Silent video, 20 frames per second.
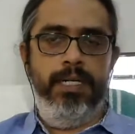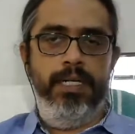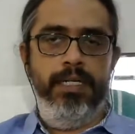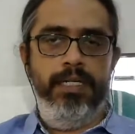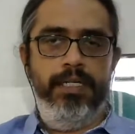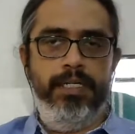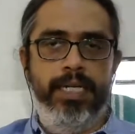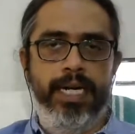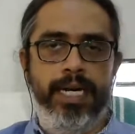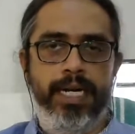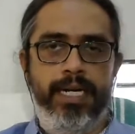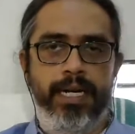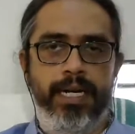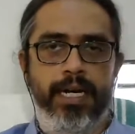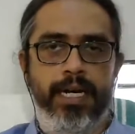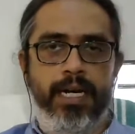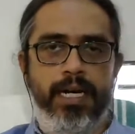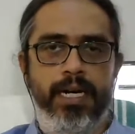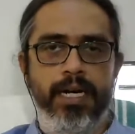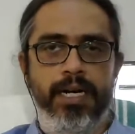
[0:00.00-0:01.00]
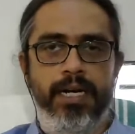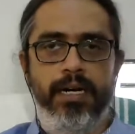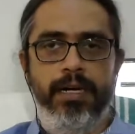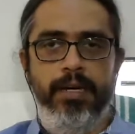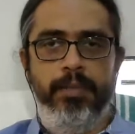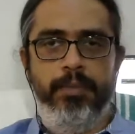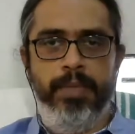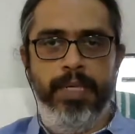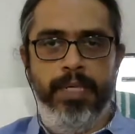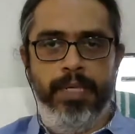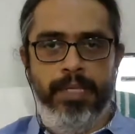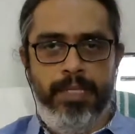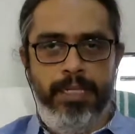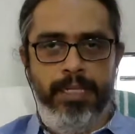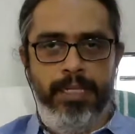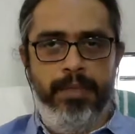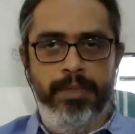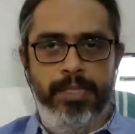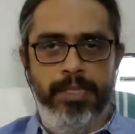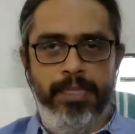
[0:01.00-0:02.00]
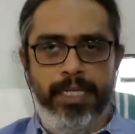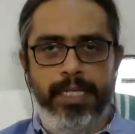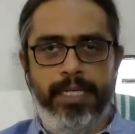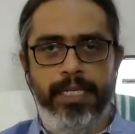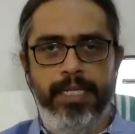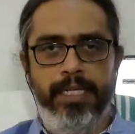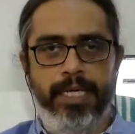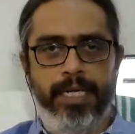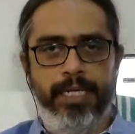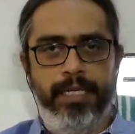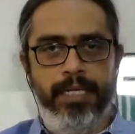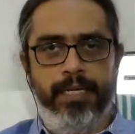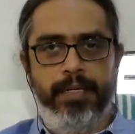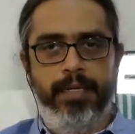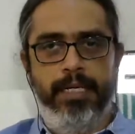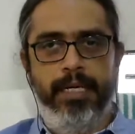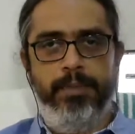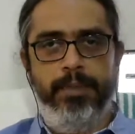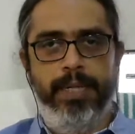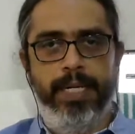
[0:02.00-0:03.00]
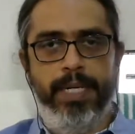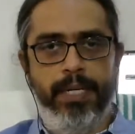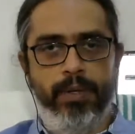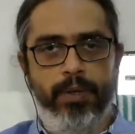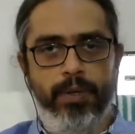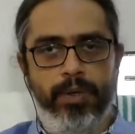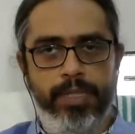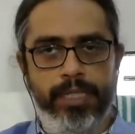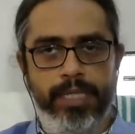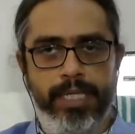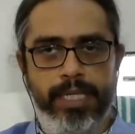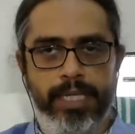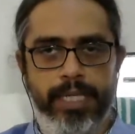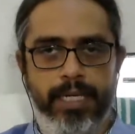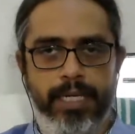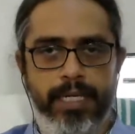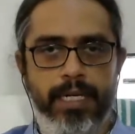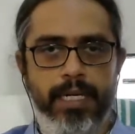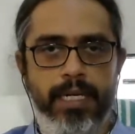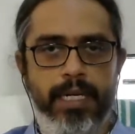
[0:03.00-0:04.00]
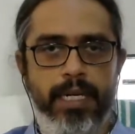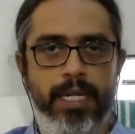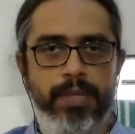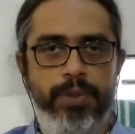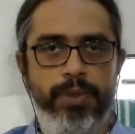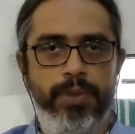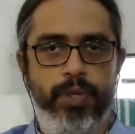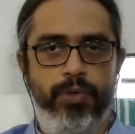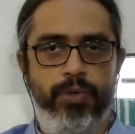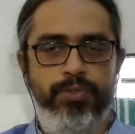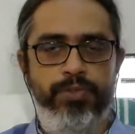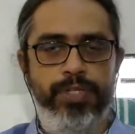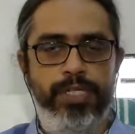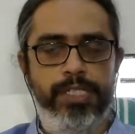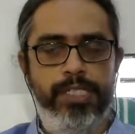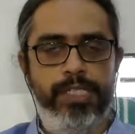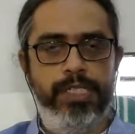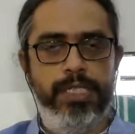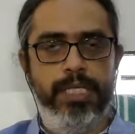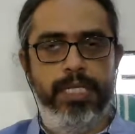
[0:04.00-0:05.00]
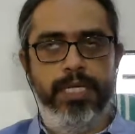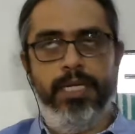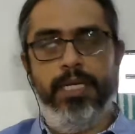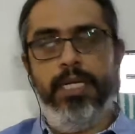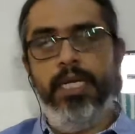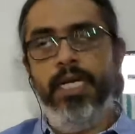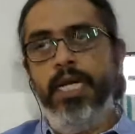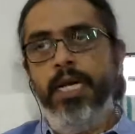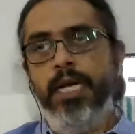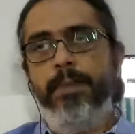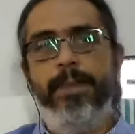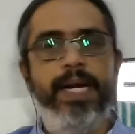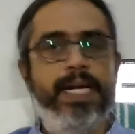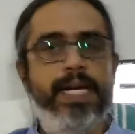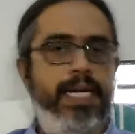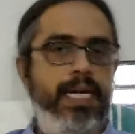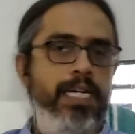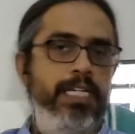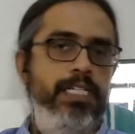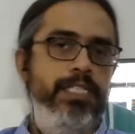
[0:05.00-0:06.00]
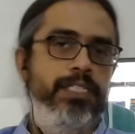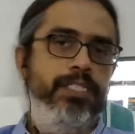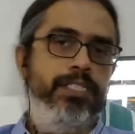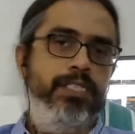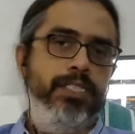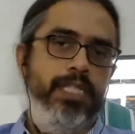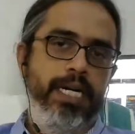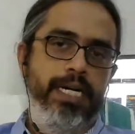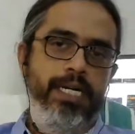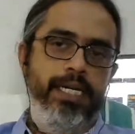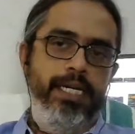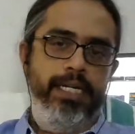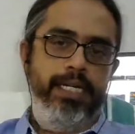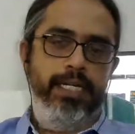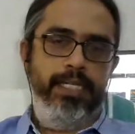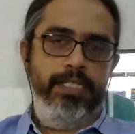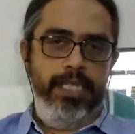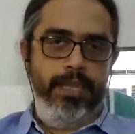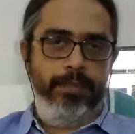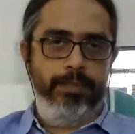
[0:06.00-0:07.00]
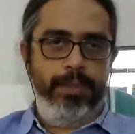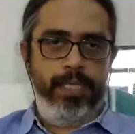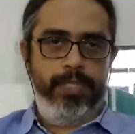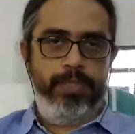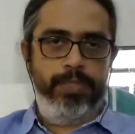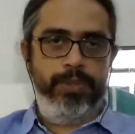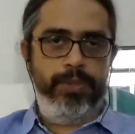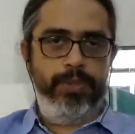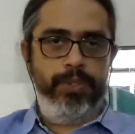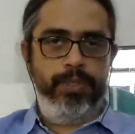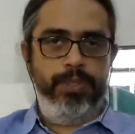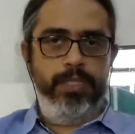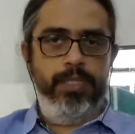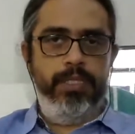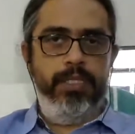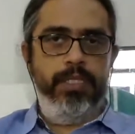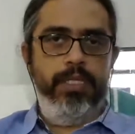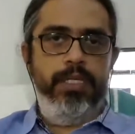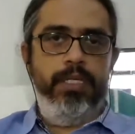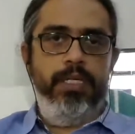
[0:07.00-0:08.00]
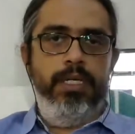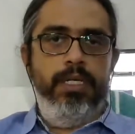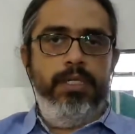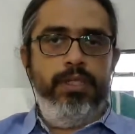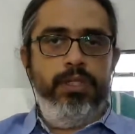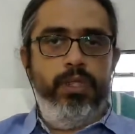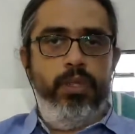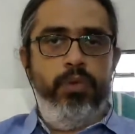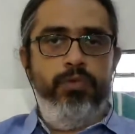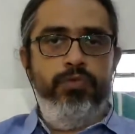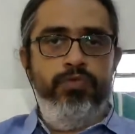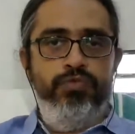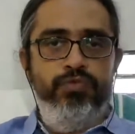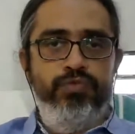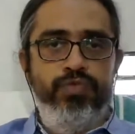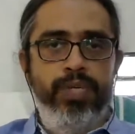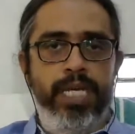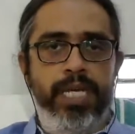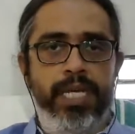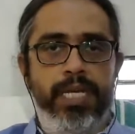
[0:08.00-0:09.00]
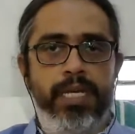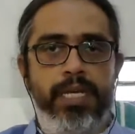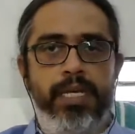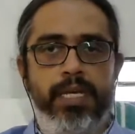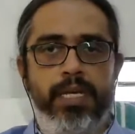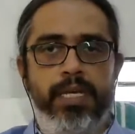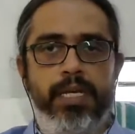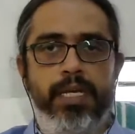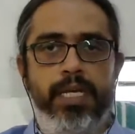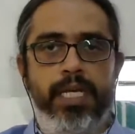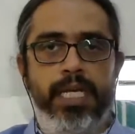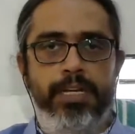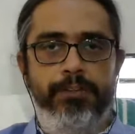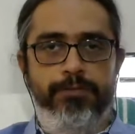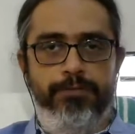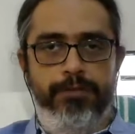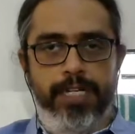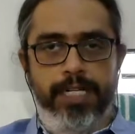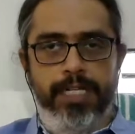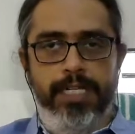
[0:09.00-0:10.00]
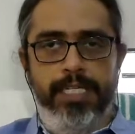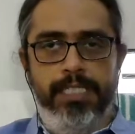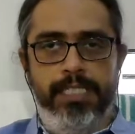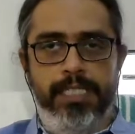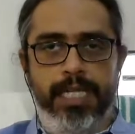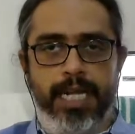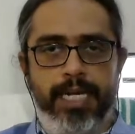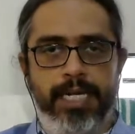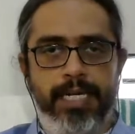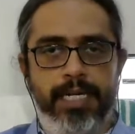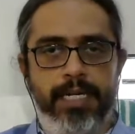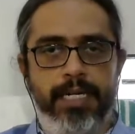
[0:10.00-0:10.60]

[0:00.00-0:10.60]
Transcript: data, and the data depending on the length of its petals and sepals. So we will design